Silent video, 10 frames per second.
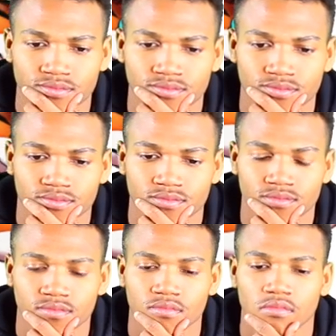
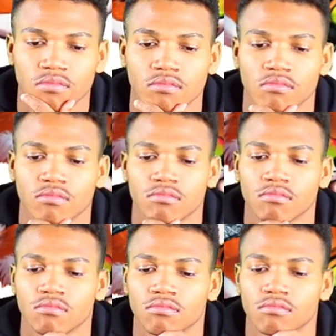
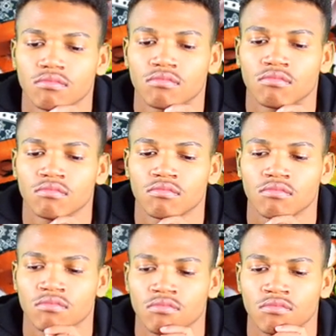
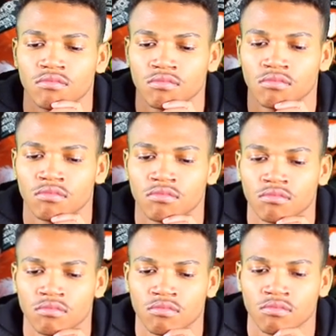
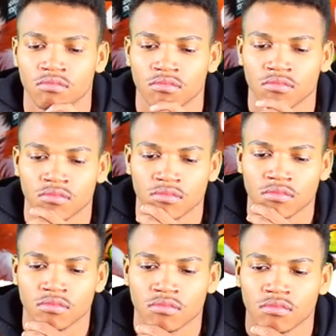
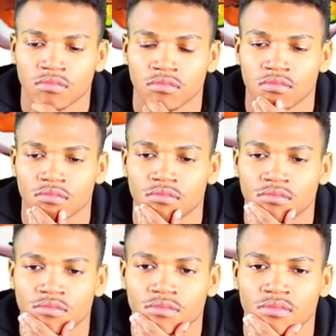
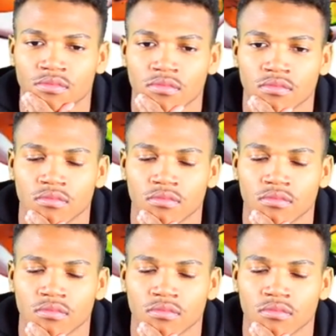No words are spoken by the person on screen.